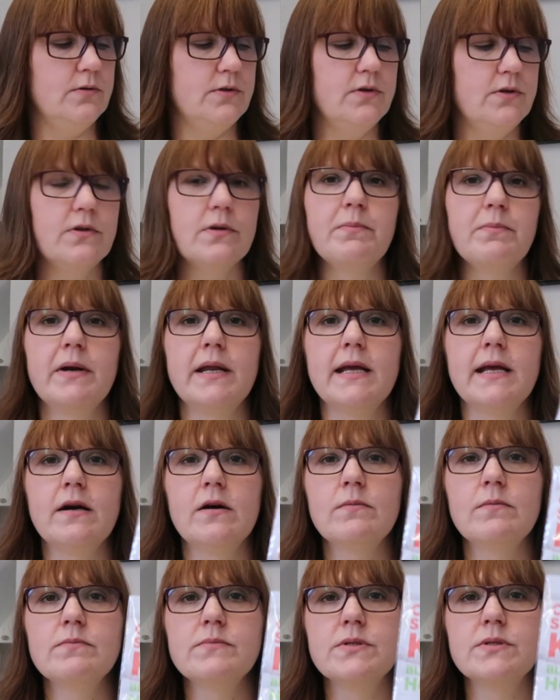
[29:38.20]
do them, but it
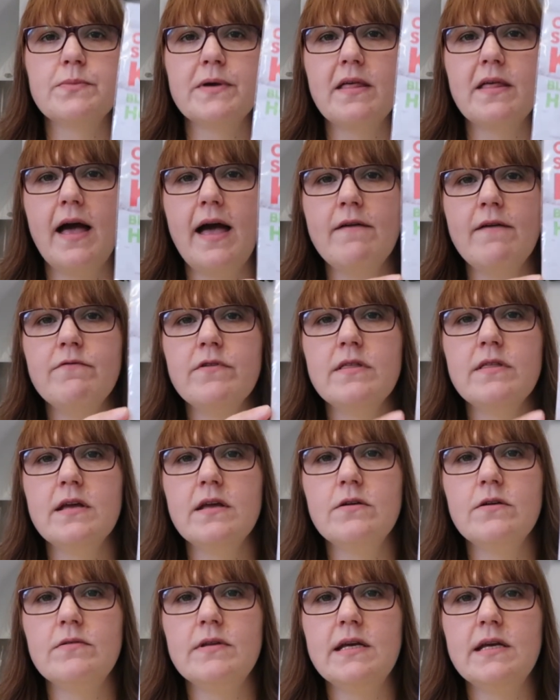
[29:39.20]
comes with
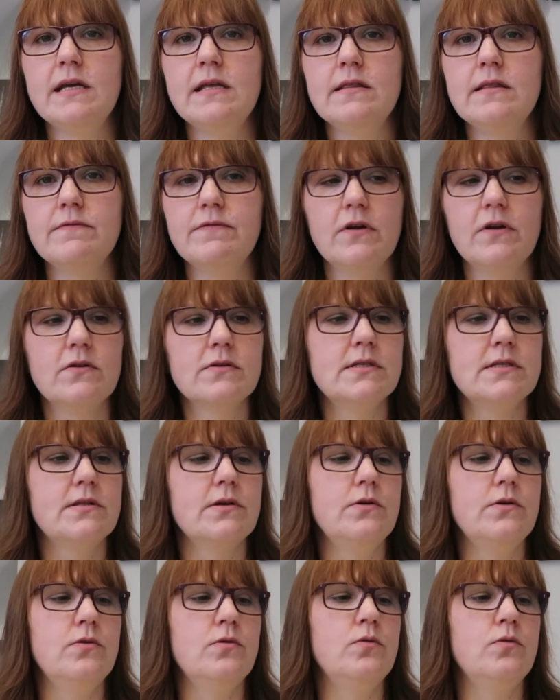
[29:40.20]
everything you need, the floss,
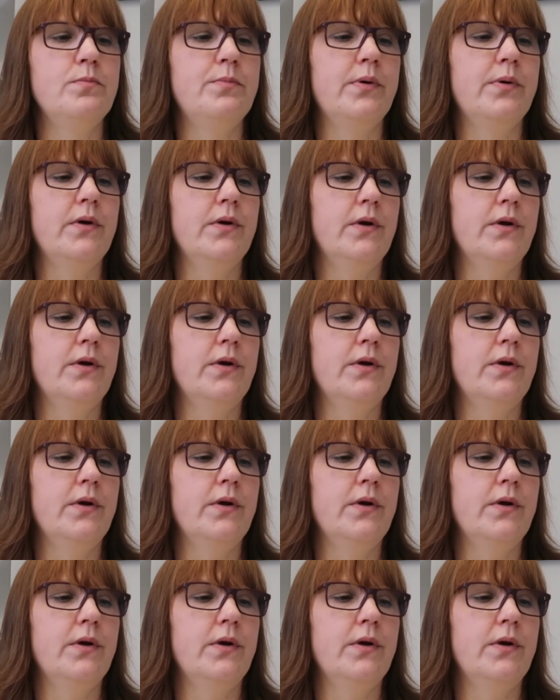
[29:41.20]
the hoop,